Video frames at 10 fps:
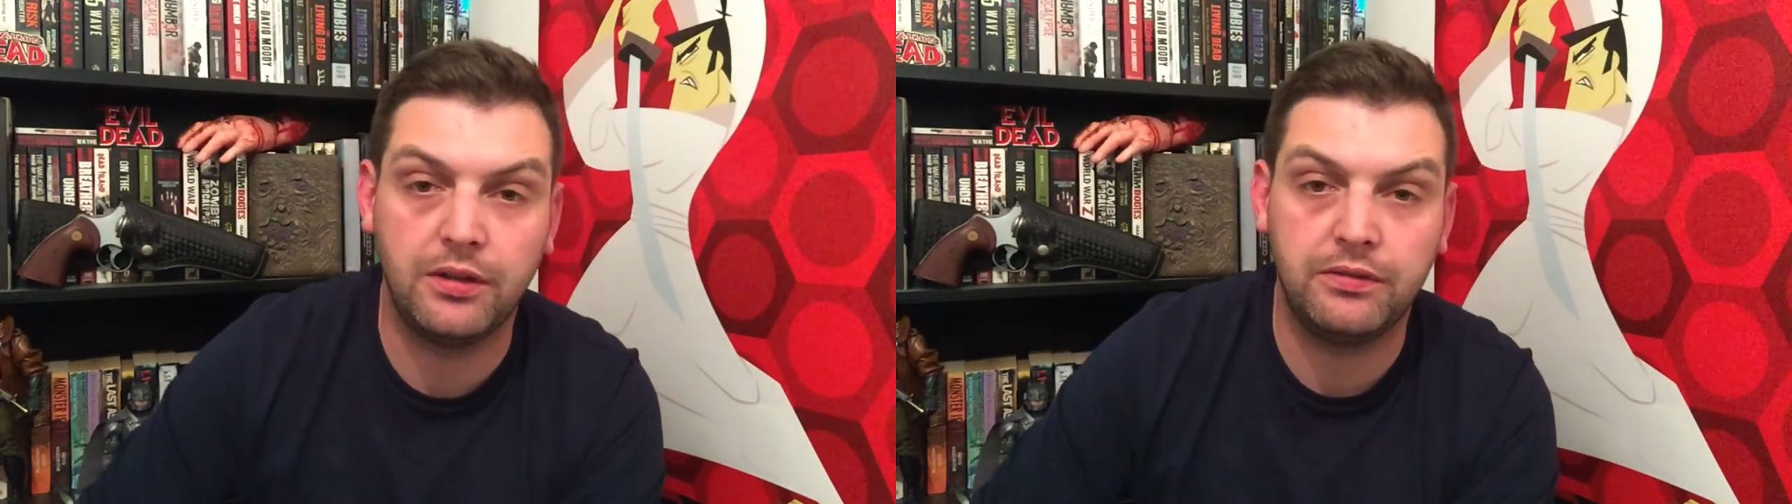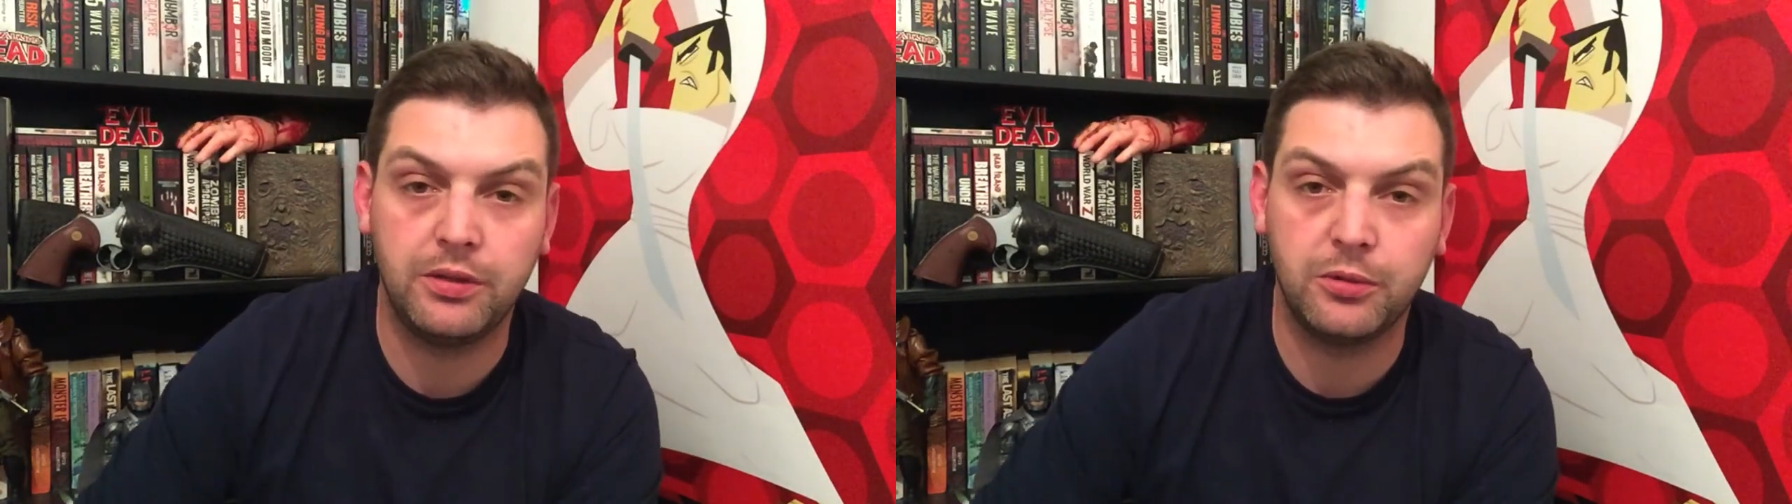
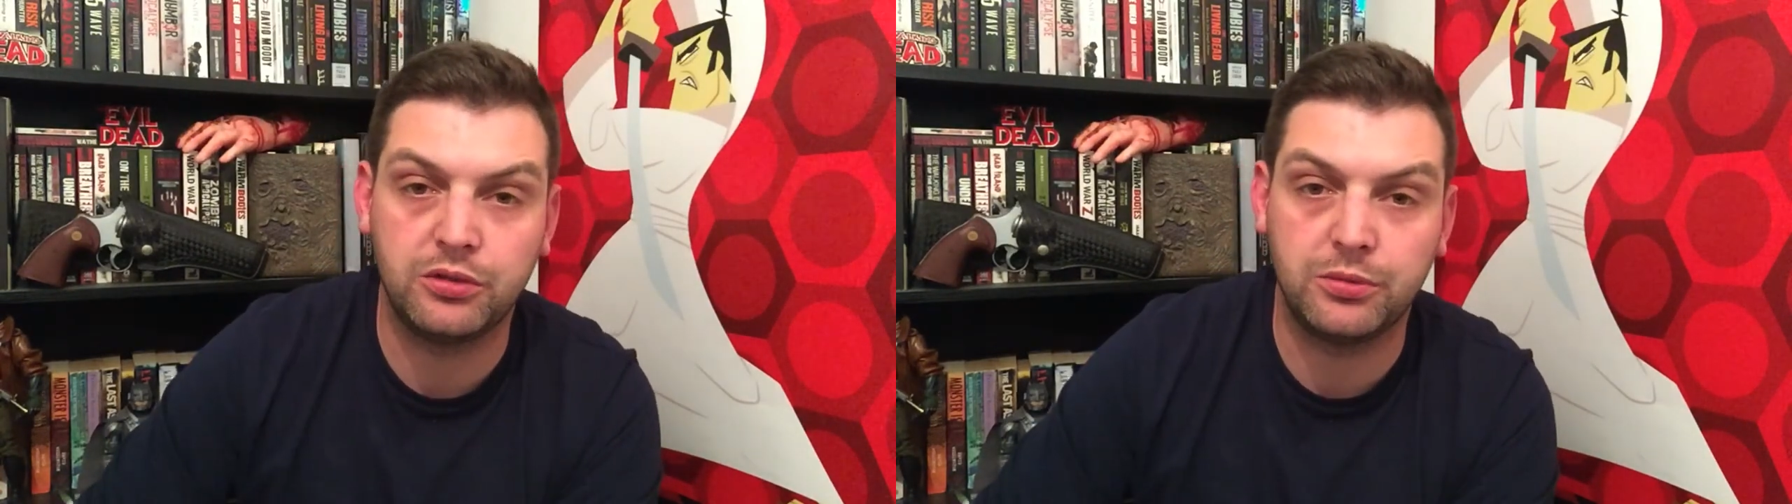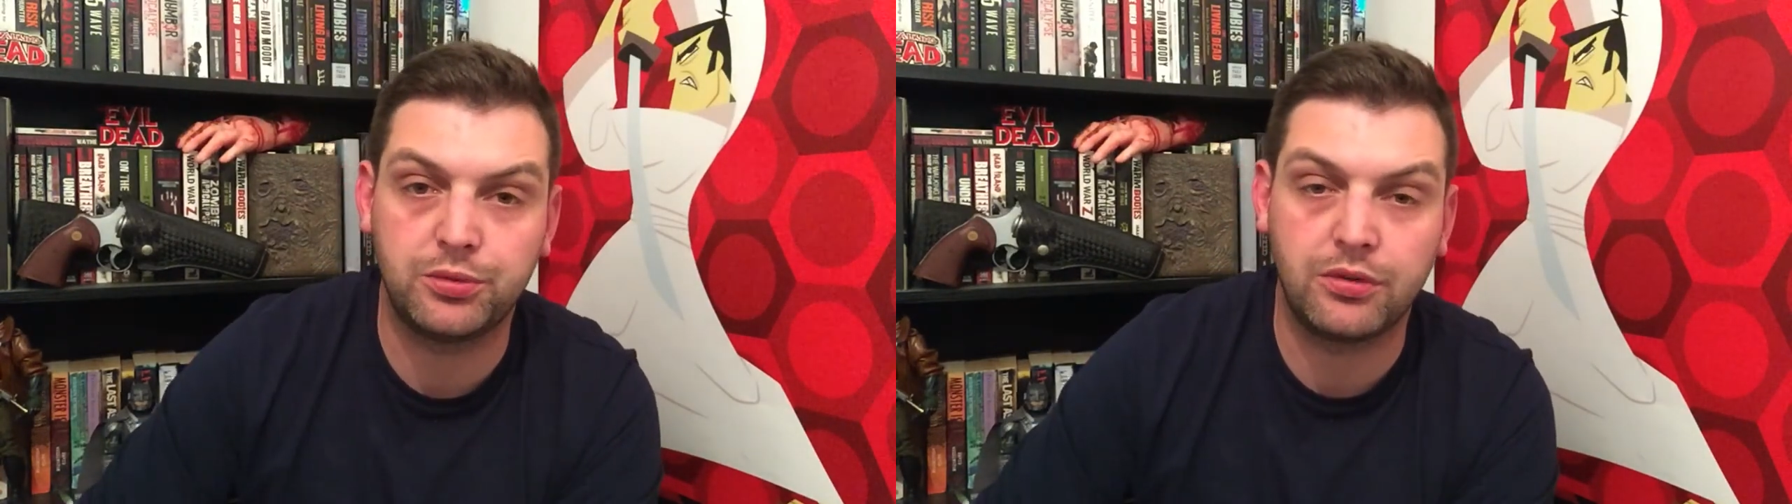few more
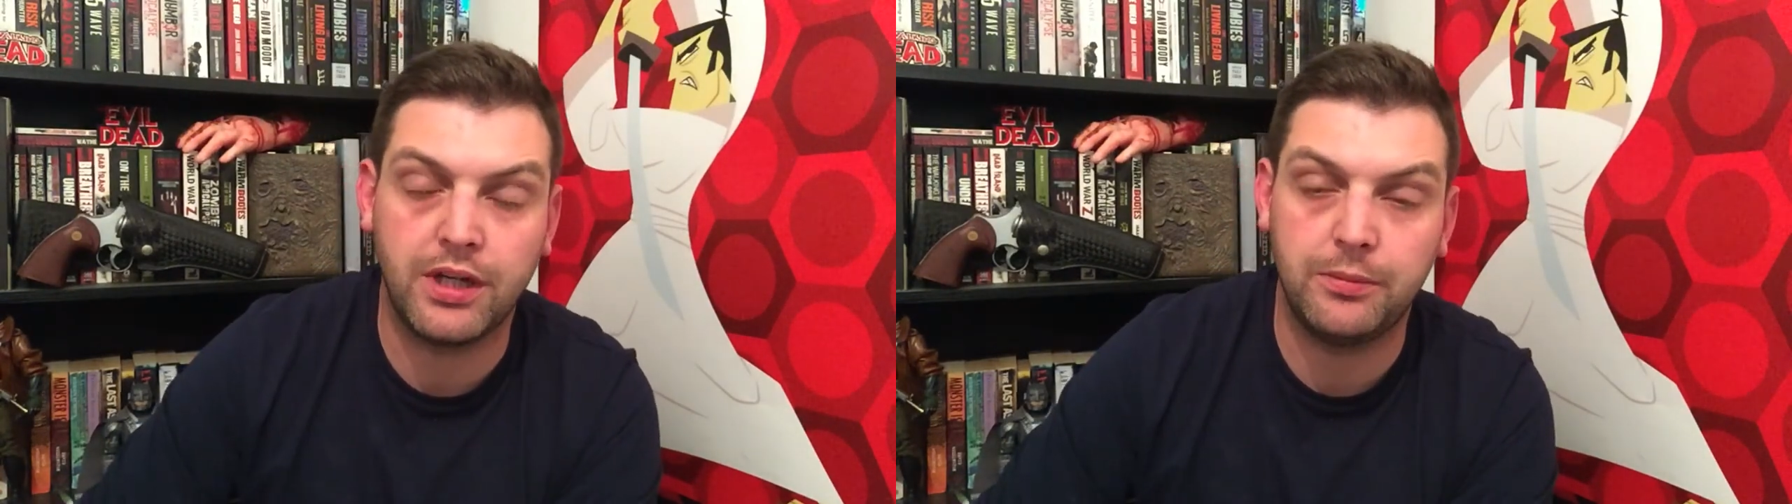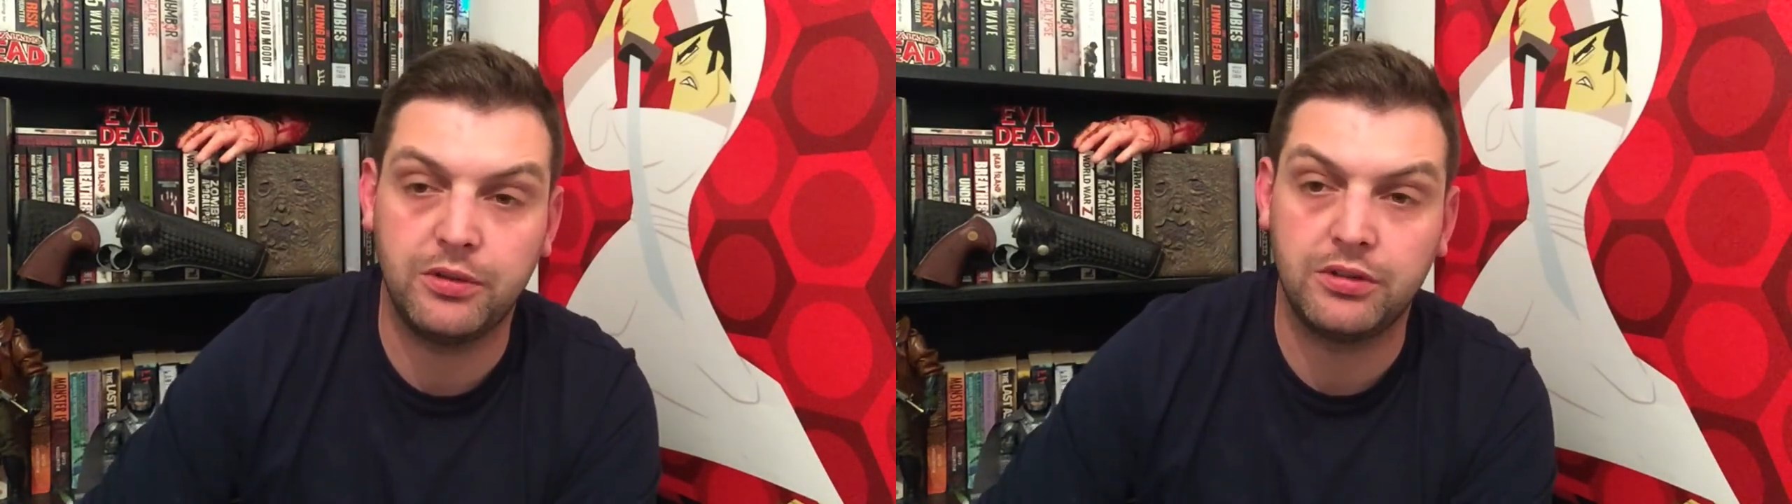
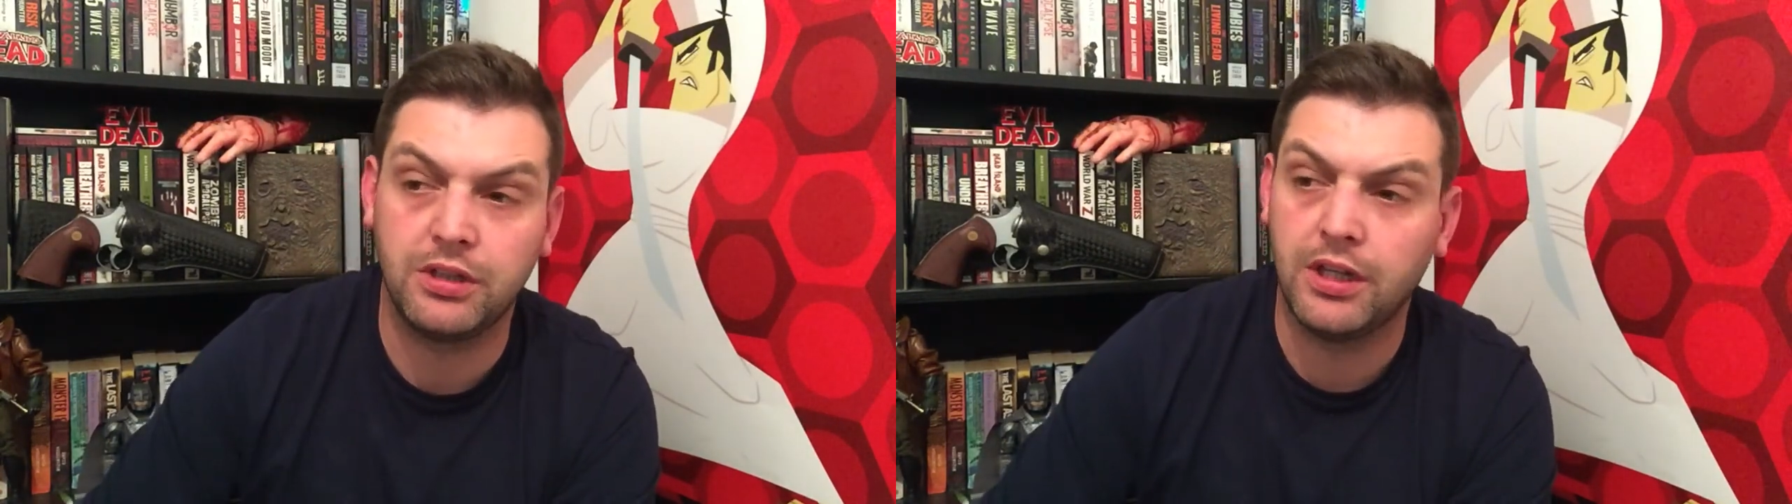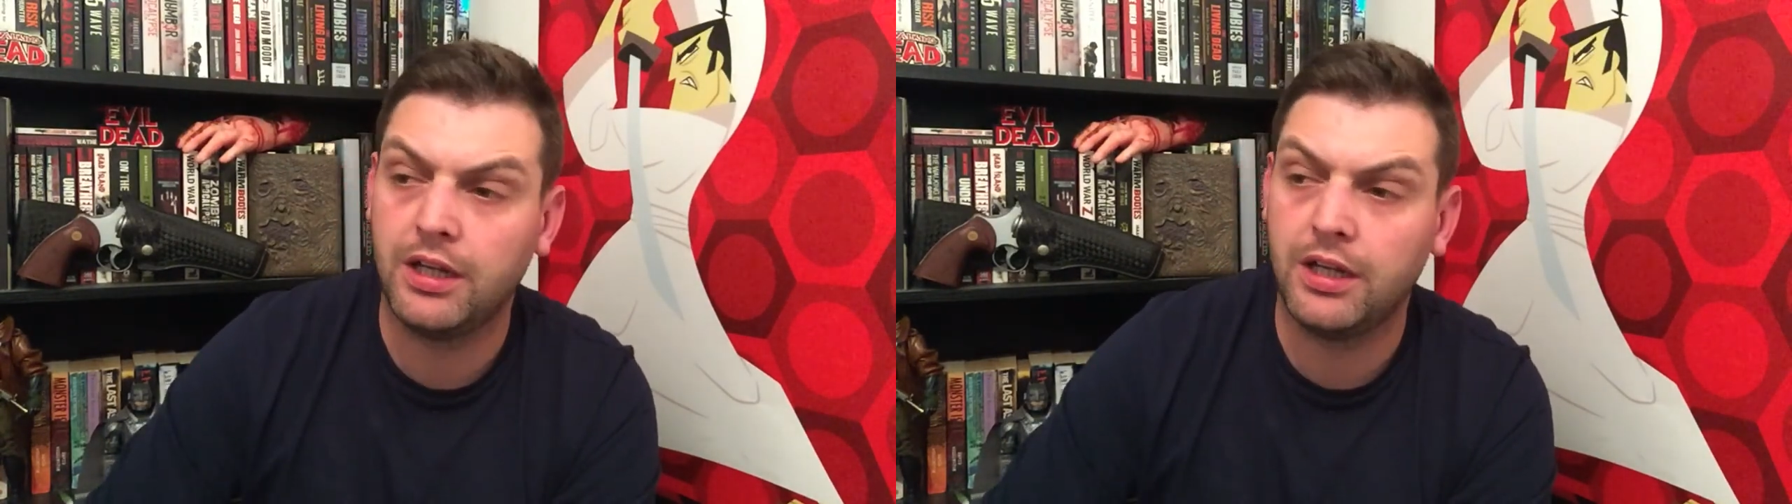subscribers.